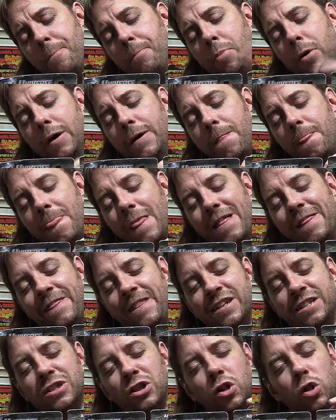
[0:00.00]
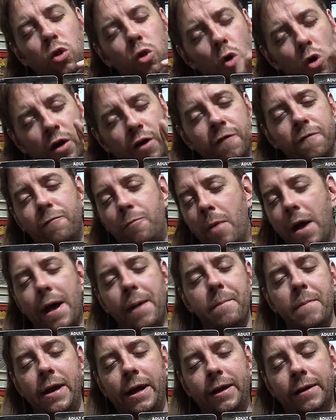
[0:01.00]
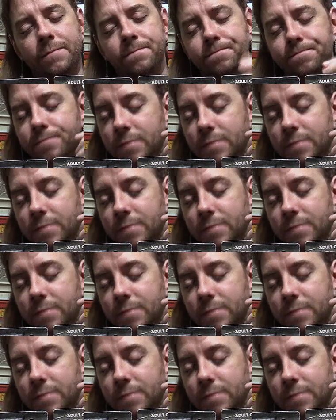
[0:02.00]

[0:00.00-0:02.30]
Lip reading: but this look of Batman